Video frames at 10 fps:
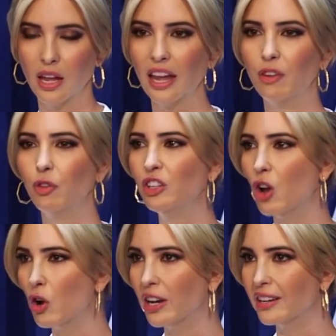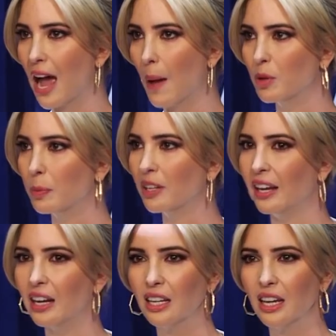If we don't adapt
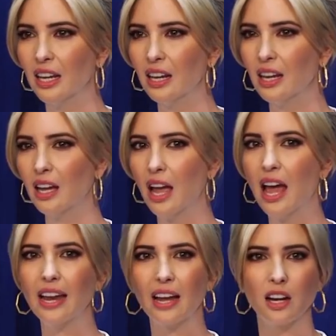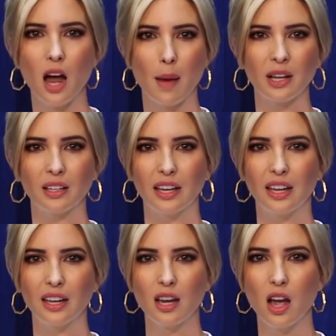politically and
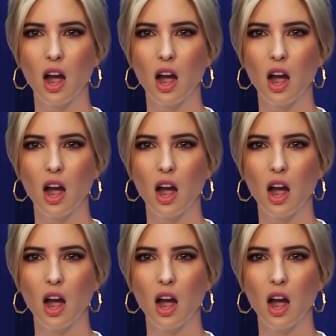economically,